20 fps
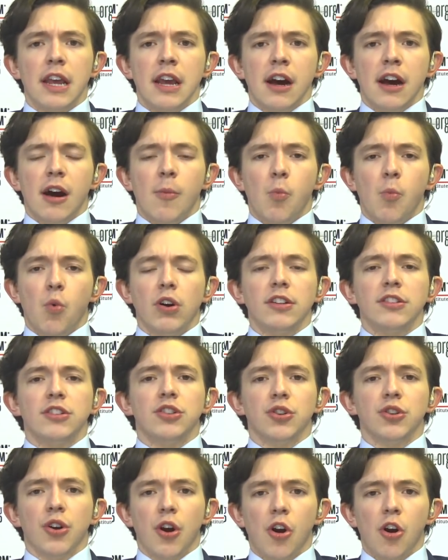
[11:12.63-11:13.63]
um, what is
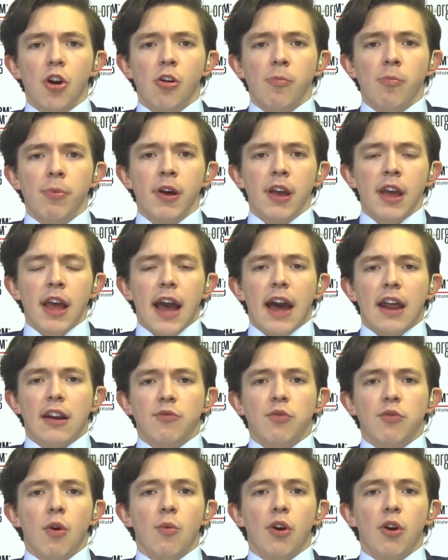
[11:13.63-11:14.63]
your hope out of
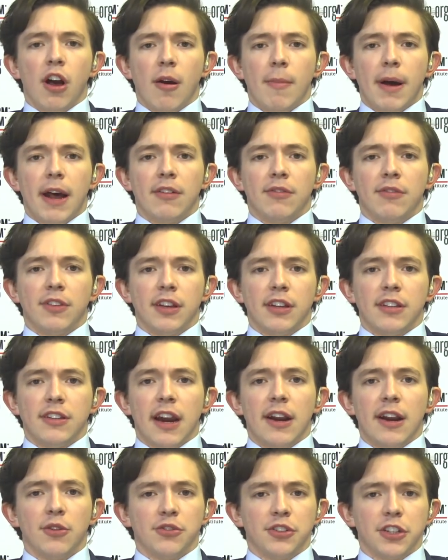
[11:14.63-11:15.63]
what will come out of the
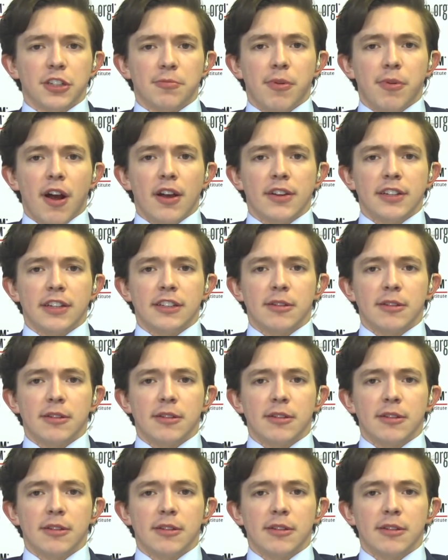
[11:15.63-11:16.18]
Title VI process?